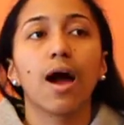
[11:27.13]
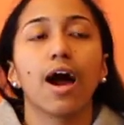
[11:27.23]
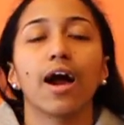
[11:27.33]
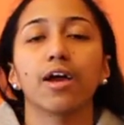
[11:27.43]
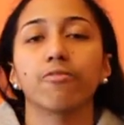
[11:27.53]

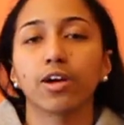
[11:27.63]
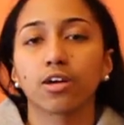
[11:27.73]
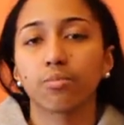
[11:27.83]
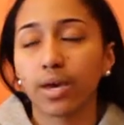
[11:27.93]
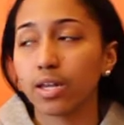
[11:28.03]
I
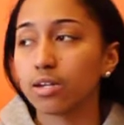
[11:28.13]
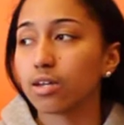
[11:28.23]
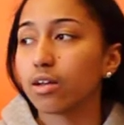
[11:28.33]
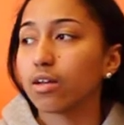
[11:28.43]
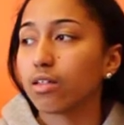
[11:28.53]
recommend
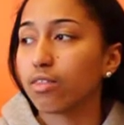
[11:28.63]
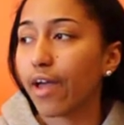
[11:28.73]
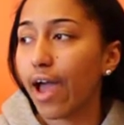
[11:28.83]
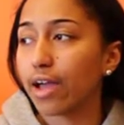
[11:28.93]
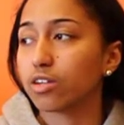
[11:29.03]

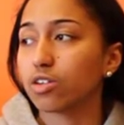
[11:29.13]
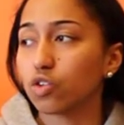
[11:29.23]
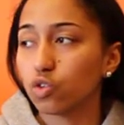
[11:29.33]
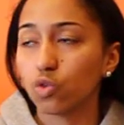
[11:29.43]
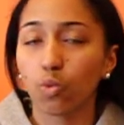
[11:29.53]
that
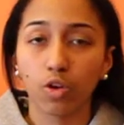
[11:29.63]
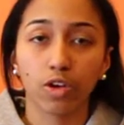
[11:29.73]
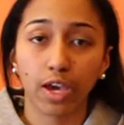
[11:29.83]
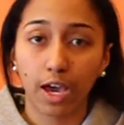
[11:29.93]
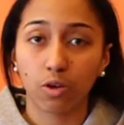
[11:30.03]
you
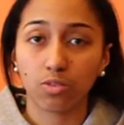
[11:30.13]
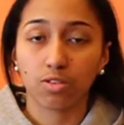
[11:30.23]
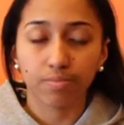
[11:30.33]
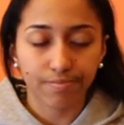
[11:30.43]
work out.